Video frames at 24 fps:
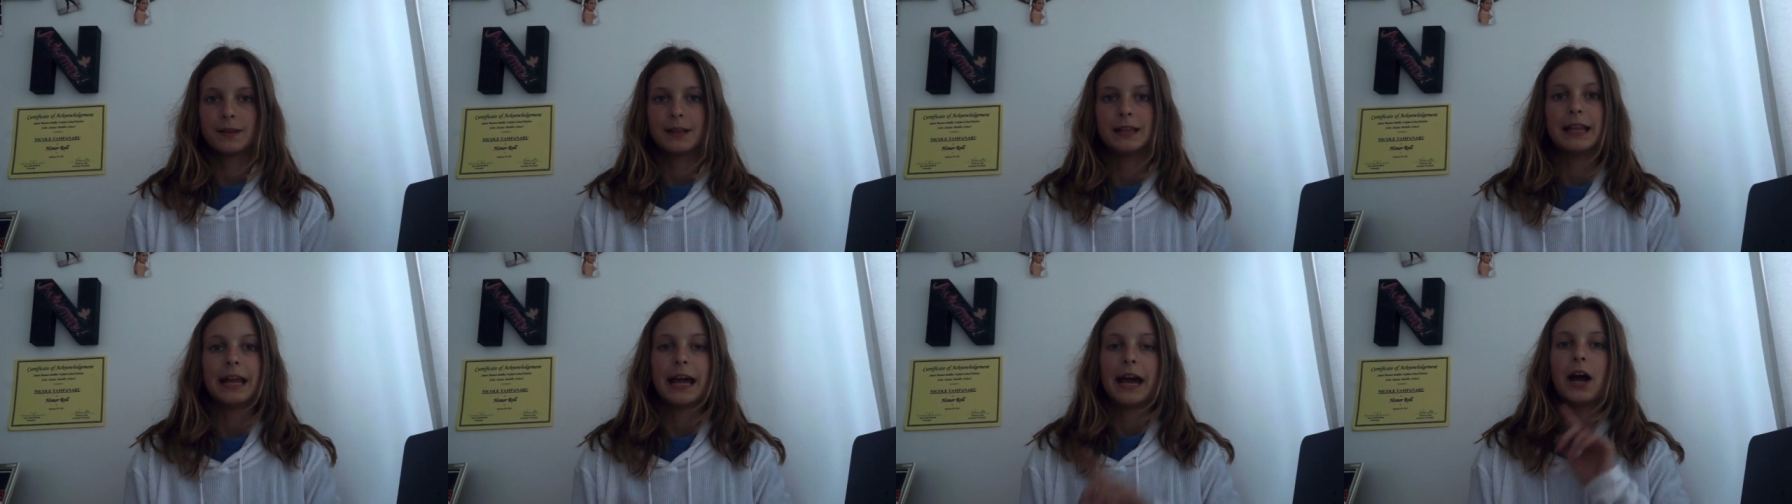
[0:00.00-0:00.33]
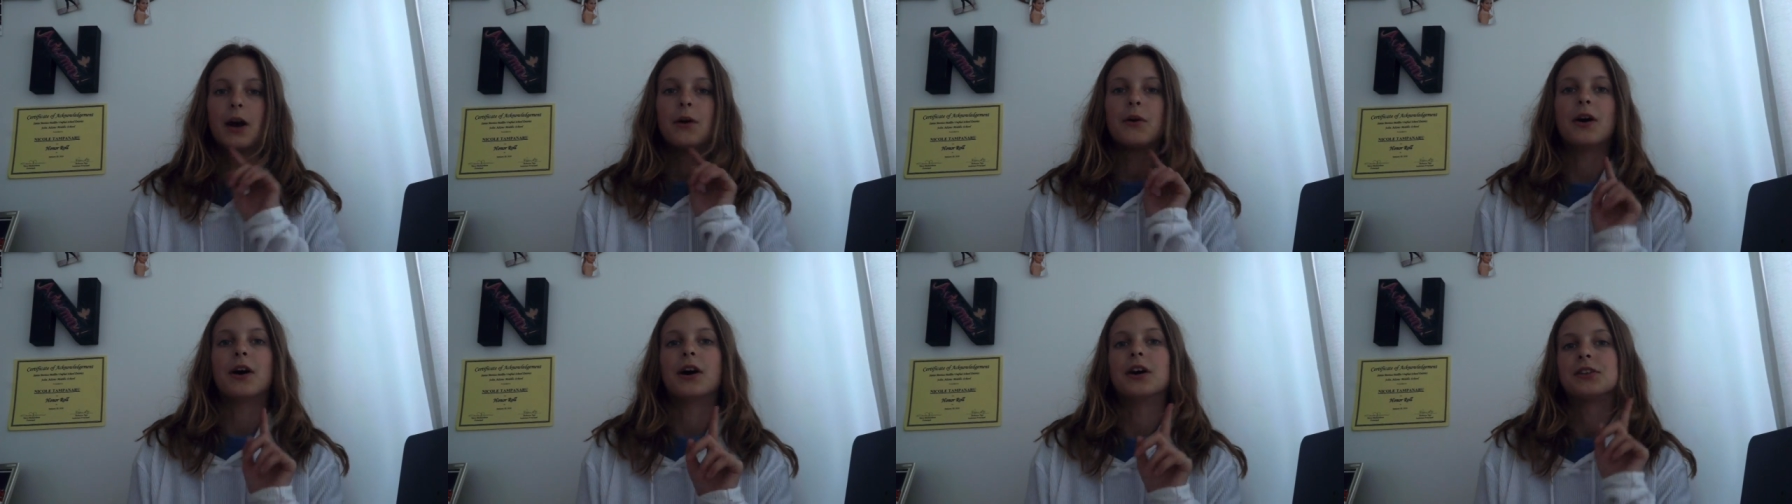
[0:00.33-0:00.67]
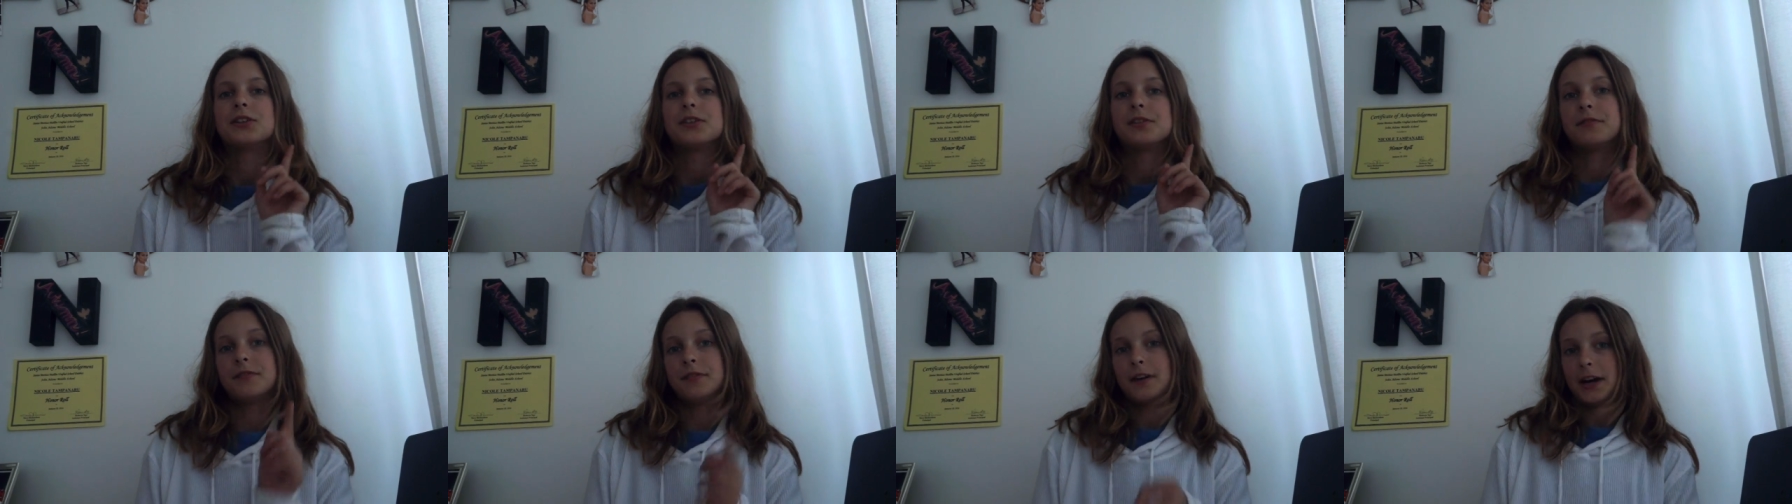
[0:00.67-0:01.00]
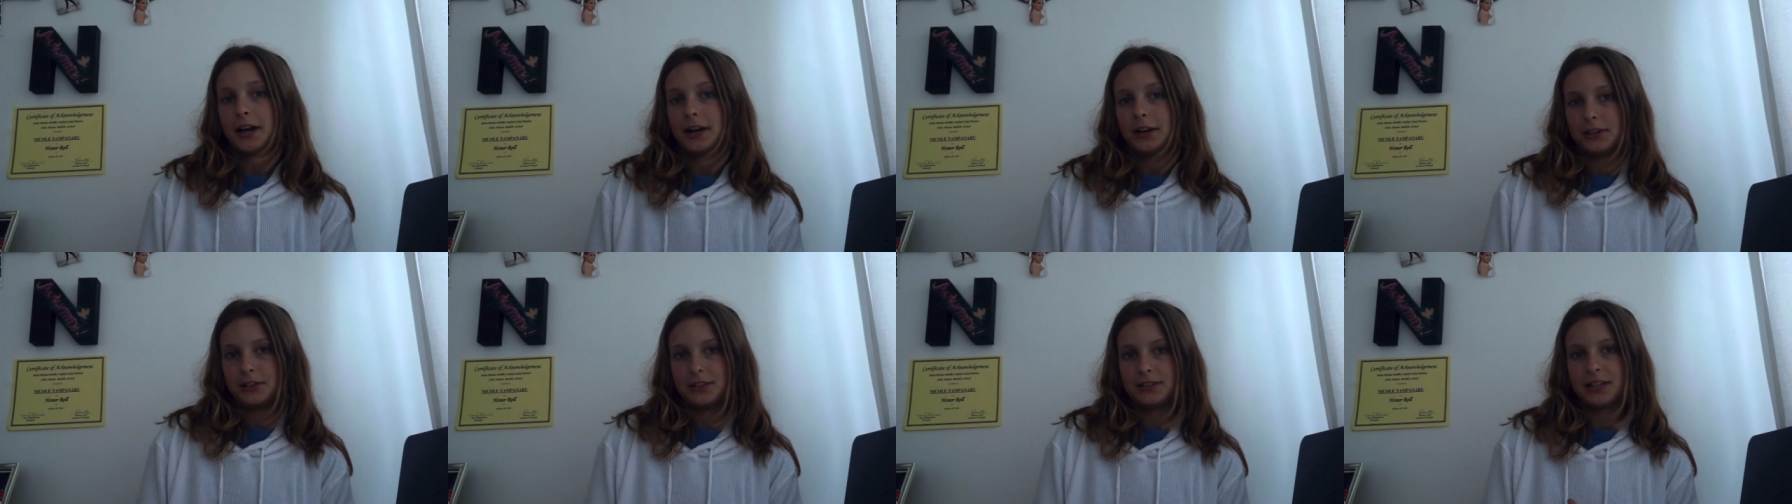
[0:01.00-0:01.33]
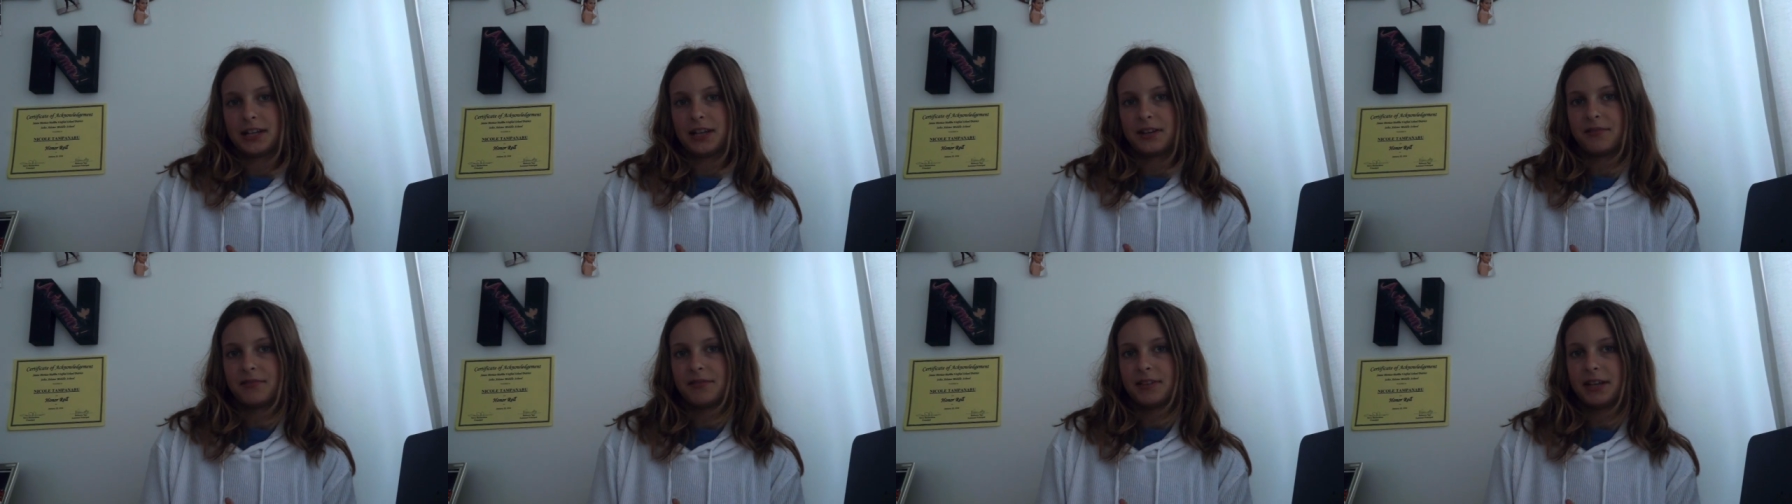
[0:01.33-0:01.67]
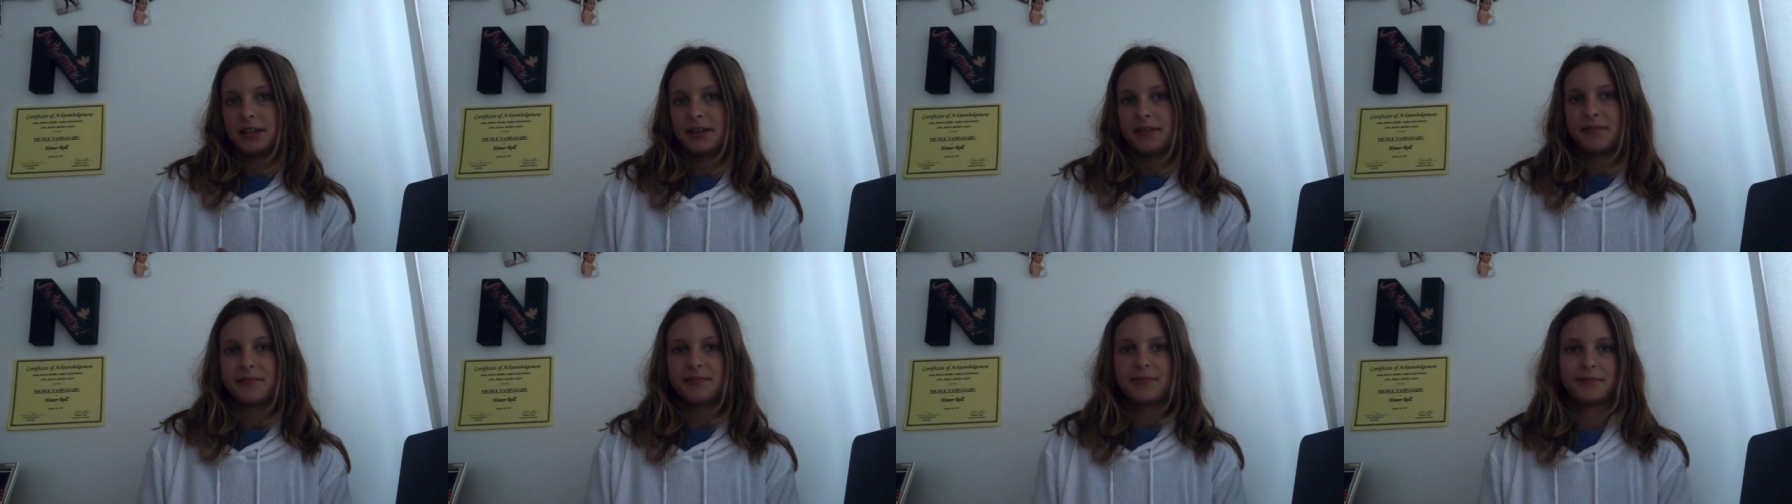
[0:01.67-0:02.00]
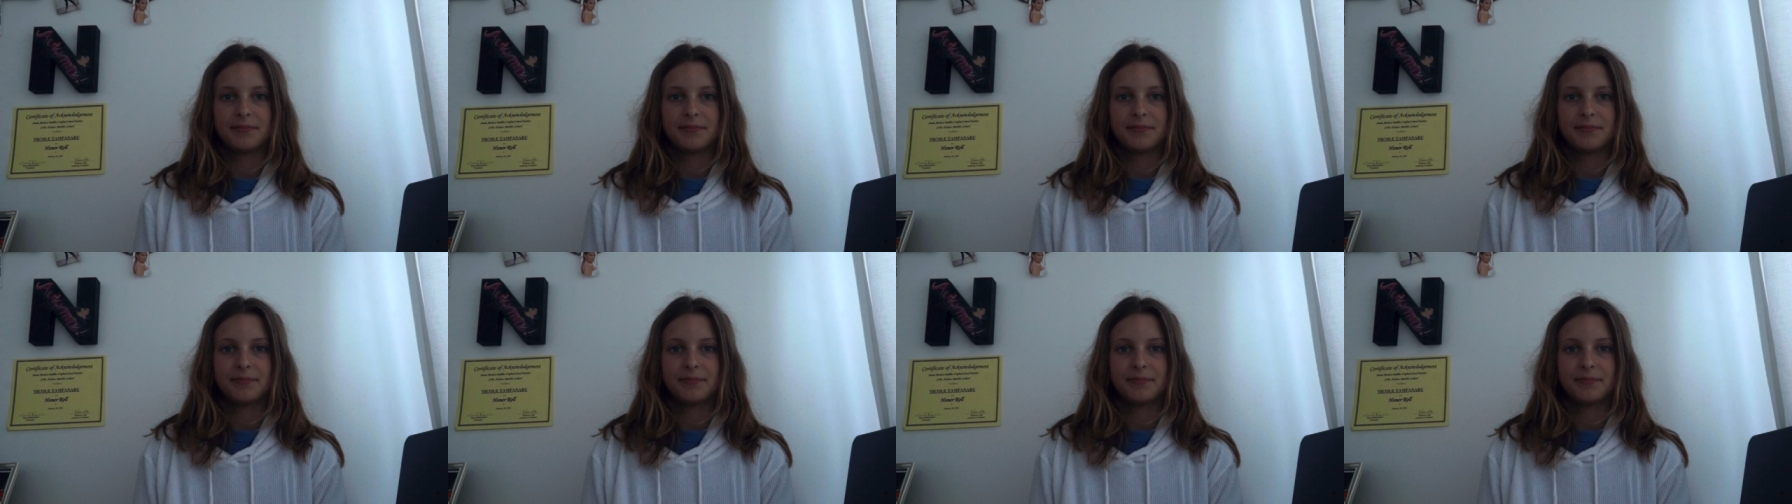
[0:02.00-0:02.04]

Now on to fire safety.